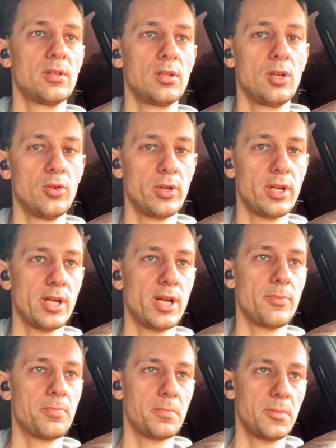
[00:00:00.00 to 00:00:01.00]
loaded
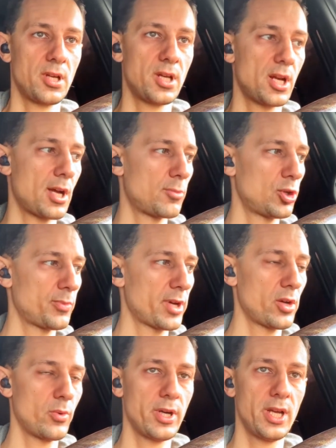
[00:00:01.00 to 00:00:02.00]
up, and I'm on
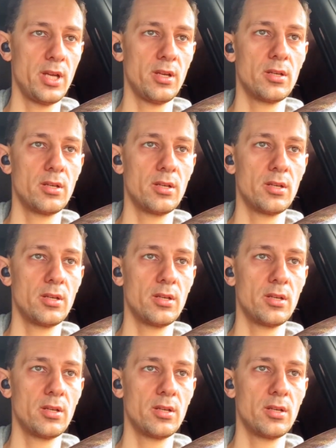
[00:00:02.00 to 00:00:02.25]
my way